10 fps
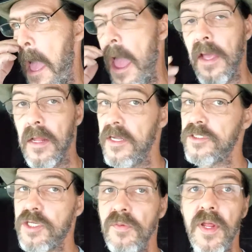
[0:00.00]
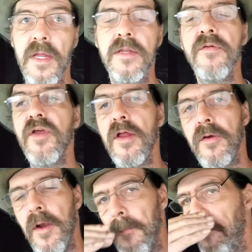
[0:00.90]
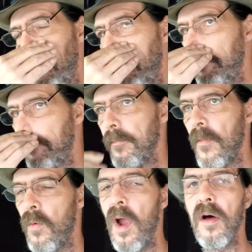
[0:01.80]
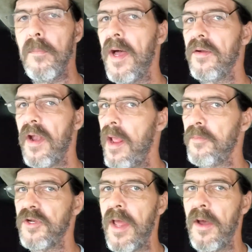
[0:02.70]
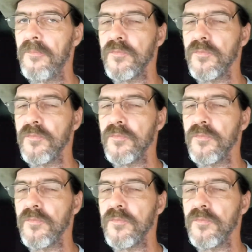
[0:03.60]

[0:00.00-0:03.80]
Hey, glad you tuned in. Deviator here. We're hellbound and hammered down,